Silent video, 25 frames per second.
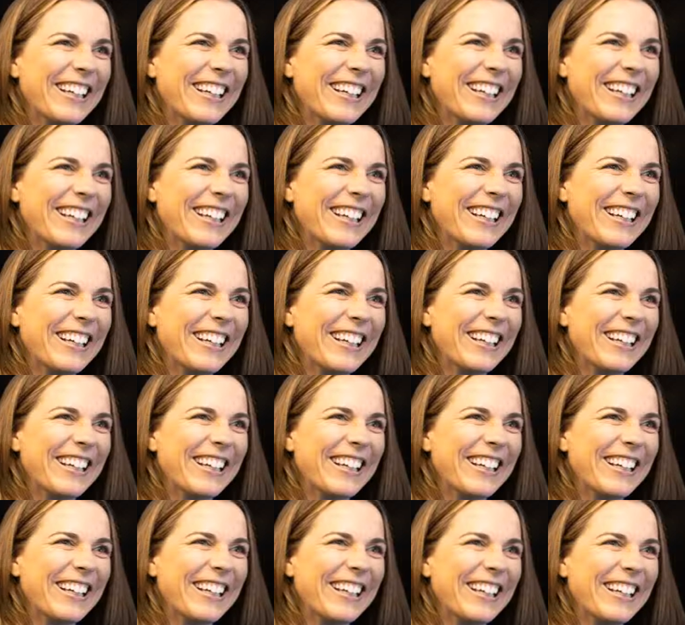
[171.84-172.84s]

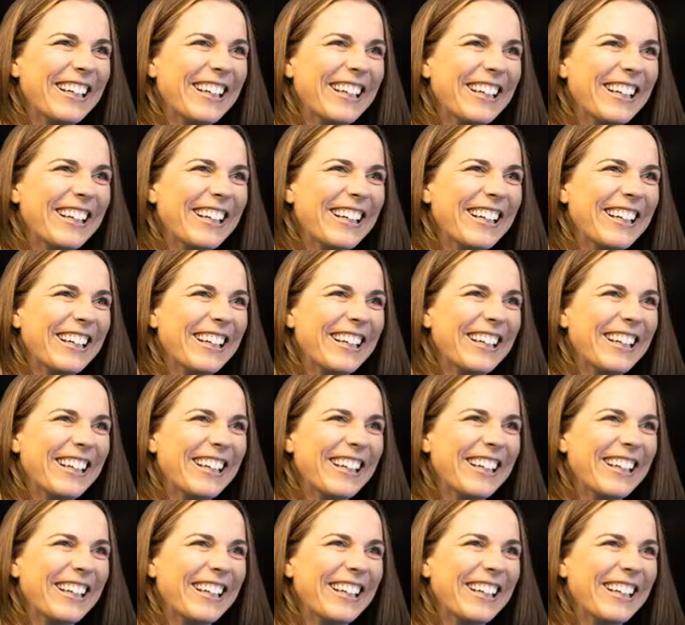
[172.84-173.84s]

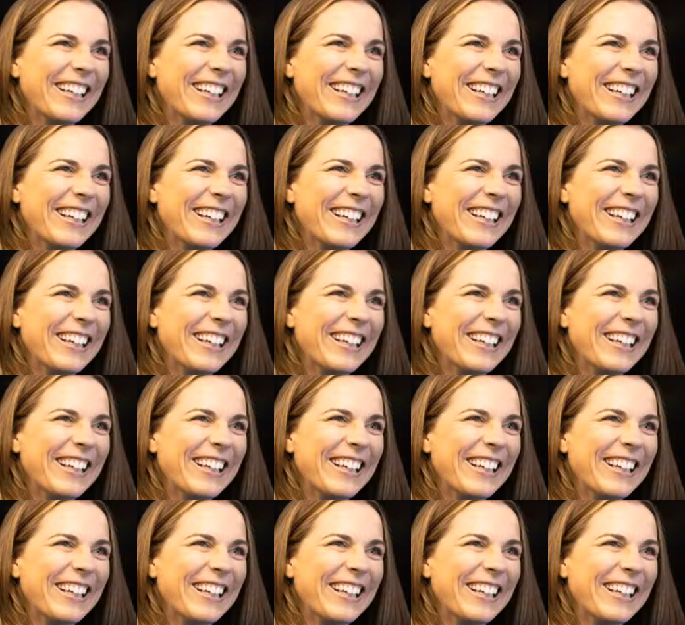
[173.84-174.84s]

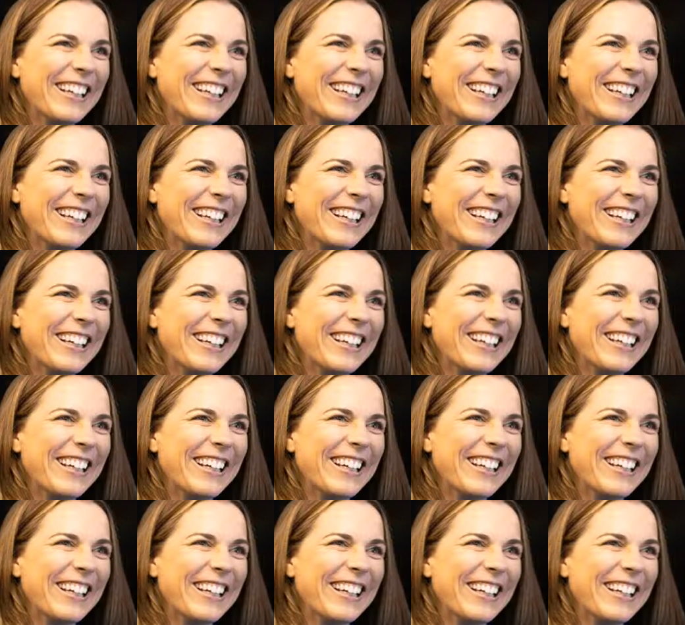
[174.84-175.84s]

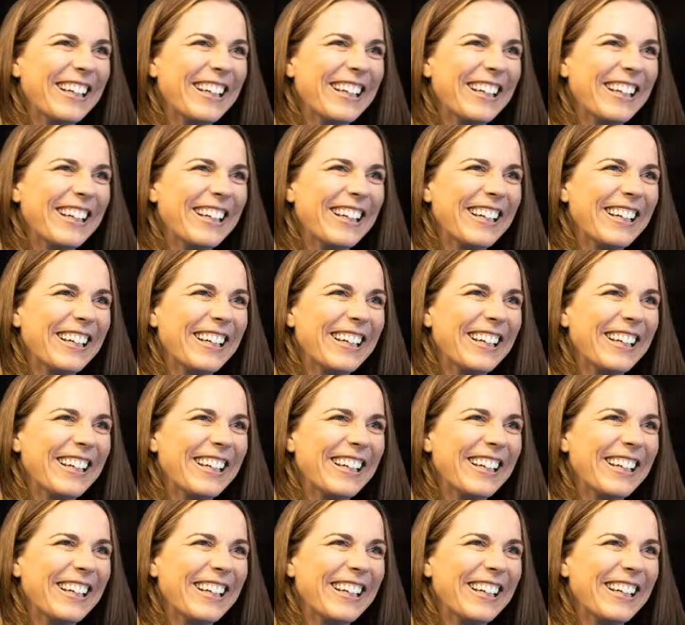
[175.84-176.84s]

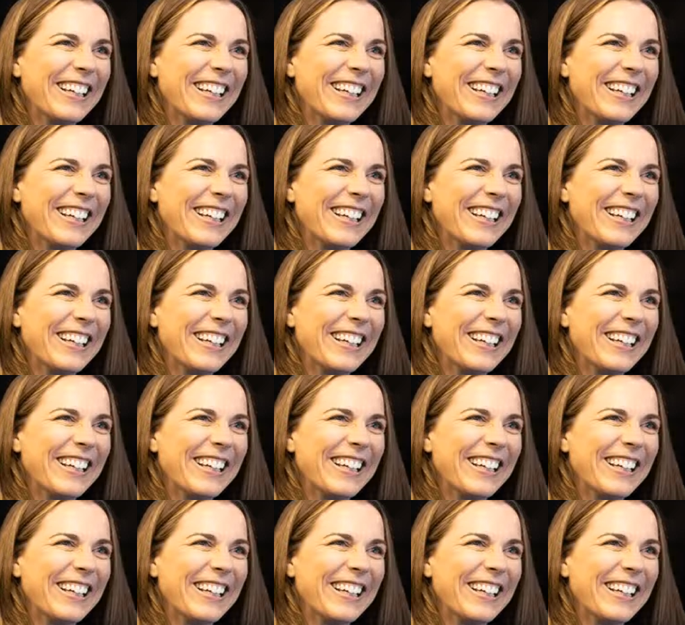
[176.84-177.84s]

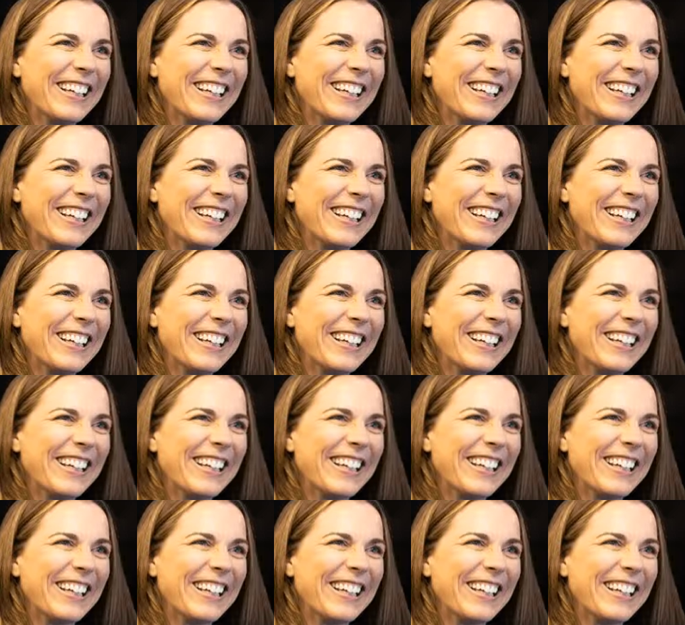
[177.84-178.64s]
(silent)